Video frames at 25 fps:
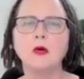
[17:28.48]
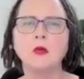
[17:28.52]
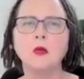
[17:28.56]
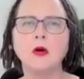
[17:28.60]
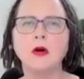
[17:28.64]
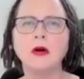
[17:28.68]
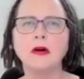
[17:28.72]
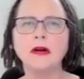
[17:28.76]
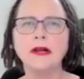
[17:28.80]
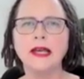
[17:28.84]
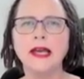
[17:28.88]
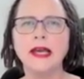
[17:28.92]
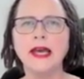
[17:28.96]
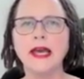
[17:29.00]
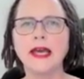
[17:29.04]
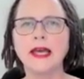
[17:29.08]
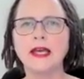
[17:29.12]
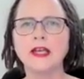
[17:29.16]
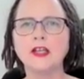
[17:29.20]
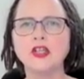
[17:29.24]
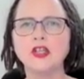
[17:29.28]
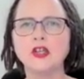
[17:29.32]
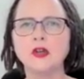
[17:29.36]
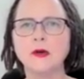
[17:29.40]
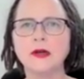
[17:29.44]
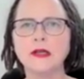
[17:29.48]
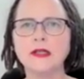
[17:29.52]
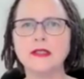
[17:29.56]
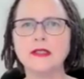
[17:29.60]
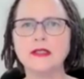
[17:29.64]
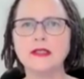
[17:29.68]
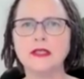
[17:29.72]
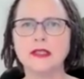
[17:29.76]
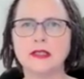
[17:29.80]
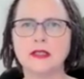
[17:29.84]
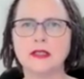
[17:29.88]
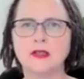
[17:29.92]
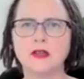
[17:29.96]
What can you
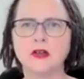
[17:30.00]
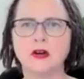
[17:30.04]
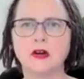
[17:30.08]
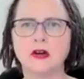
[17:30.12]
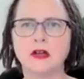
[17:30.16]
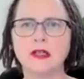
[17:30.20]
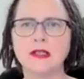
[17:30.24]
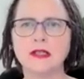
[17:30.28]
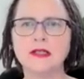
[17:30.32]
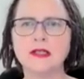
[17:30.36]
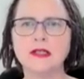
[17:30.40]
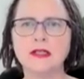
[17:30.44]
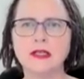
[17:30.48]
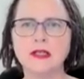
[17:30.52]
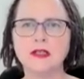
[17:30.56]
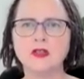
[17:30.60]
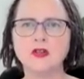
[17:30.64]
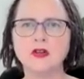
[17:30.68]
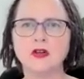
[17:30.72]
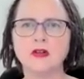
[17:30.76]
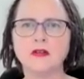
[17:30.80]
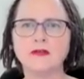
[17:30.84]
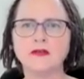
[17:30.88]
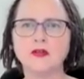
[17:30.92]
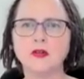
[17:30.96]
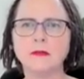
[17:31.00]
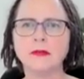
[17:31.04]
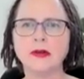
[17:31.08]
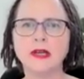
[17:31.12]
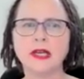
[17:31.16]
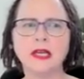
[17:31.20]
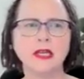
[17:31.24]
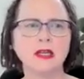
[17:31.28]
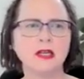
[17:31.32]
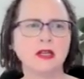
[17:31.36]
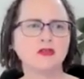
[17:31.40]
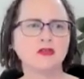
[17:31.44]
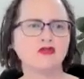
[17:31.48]
insist on for
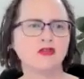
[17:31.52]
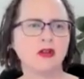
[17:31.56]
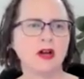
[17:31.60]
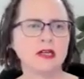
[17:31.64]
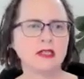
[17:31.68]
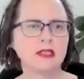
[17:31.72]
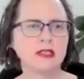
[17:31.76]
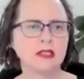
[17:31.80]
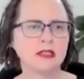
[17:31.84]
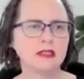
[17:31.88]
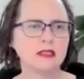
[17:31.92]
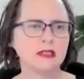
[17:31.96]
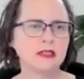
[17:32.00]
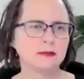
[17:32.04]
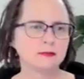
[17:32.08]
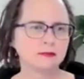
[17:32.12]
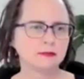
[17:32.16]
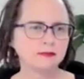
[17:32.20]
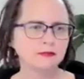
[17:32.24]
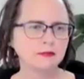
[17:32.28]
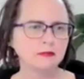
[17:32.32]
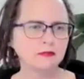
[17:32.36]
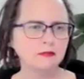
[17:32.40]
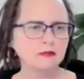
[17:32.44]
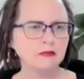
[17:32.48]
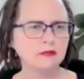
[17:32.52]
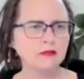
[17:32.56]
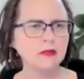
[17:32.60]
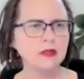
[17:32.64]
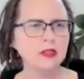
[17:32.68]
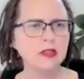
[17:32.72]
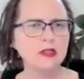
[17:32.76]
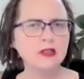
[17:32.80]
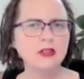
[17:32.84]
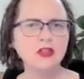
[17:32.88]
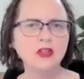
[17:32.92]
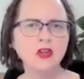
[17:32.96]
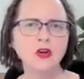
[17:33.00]
beginning writers?
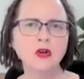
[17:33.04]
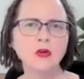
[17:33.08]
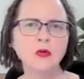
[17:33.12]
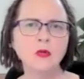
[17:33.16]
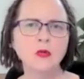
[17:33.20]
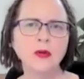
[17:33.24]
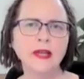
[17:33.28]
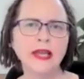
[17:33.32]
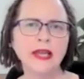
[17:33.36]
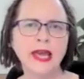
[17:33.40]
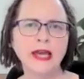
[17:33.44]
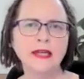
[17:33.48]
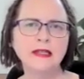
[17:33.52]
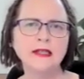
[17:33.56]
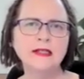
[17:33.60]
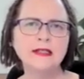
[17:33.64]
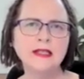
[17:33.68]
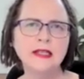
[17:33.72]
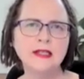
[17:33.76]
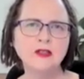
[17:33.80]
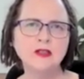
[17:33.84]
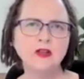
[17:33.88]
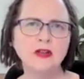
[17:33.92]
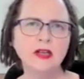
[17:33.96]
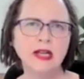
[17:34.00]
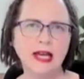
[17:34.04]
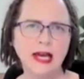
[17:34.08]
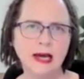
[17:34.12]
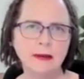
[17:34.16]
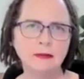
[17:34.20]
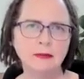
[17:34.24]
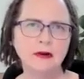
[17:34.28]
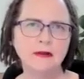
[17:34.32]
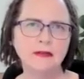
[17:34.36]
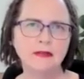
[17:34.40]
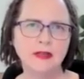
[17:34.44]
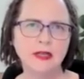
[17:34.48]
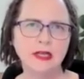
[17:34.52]
So we can insist on a
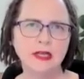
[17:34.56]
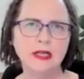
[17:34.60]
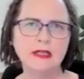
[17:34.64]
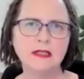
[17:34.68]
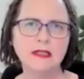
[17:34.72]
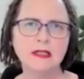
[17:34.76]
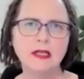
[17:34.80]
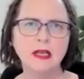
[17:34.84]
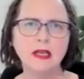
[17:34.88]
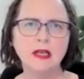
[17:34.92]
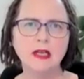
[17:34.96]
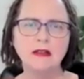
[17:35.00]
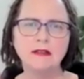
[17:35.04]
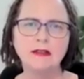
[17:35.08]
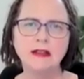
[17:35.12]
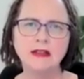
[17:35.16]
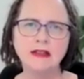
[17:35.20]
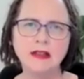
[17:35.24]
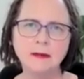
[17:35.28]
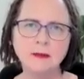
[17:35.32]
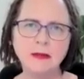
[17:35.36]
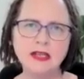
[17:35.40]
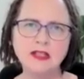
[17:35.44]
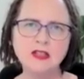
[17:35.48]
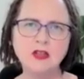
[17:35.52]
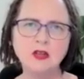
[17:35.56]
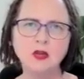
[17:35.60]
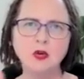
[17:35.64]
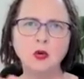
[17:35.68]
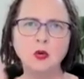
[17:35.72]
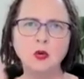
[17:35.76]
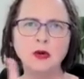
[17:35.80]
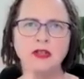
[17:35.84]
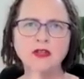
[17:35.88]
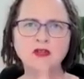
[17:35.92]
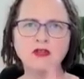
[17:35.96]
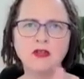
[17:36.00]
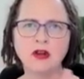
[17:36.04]
couple of things: that they must
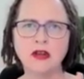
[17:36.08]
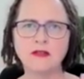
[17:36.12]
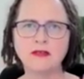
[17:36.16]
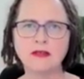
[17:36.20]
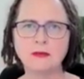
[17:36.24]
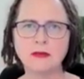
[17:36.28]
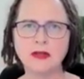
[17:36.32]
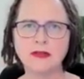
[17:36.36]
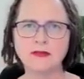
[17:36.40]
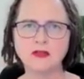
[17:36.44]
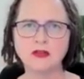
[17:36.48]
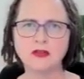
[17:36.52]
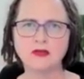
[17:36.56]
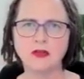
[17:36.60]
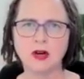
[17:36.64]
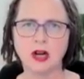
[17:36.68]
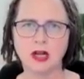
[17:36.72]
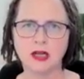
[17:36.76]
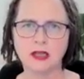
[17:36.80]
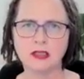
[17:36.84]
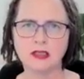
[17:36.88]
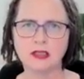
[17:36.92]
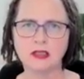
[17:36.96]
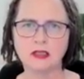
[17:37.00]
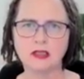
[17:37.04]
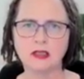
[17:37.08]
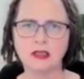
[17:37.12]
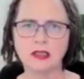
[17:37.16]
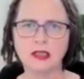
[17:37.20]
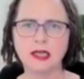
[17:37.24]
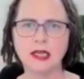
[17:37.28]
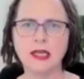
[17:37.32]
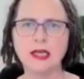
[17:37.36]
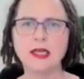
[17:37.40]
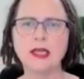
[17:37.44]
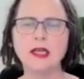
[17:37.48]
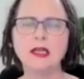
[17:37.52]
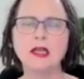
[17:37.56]
always write from left to right,
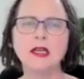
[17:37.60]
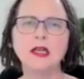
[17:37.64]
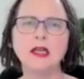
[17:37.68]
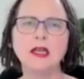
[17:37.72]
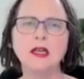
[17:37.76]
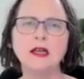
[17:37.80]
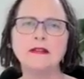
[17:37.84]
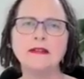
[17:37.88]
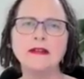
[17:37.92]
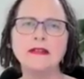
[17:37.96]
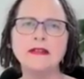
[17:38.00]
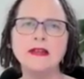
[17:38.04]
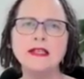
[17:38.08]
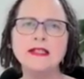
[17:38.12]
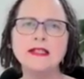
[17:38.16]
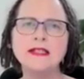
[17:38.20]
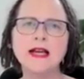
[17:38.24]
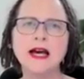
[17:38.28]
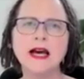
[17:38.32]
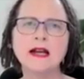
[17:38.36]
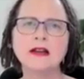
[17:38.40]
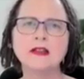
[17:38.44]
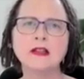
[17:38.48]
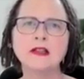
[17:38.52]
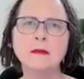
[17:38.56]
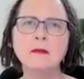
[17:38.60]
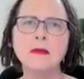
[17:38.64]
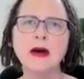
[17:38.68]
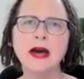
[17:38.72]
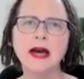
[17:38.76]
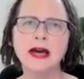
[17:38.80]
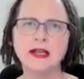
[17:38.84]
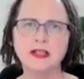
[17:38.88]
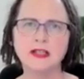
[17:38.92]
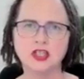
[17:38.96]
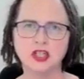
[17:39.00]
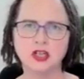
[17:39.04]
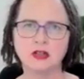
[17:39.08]
okay? That they start at the
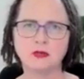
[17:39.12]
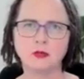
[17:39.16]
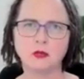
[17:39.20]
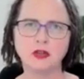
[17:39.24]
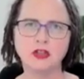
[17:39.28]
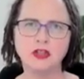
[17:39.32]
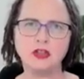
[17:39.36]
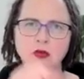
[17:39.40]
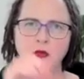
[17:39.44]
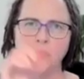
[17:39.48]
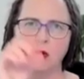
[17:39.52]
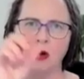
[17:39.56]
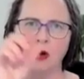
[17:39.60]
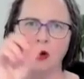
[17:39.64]
margin, which is